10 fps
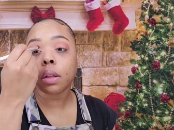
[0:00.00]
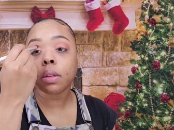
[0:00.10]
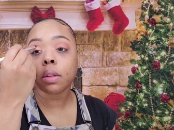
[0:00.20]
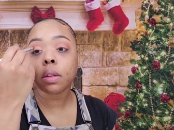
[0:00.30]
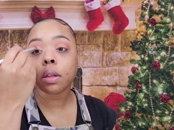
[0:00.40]

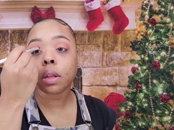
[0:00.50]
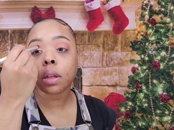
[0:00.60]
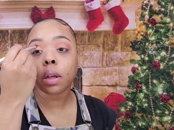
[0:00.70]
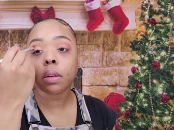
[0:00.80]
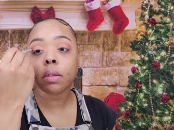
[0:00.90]
This is
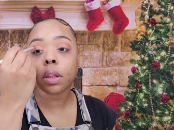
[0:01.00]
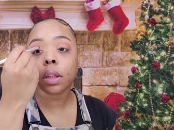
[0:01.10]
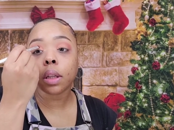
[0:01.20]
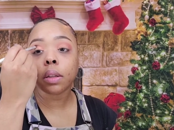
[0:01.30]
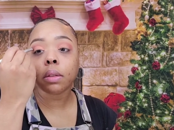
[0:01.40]
a
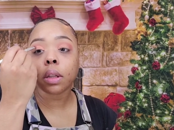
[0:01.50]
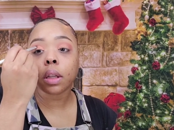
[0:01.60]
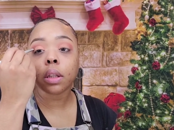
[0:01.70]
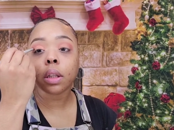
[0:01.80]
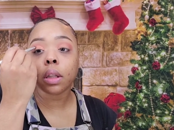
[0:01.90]
really nice
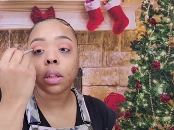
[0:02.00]
color.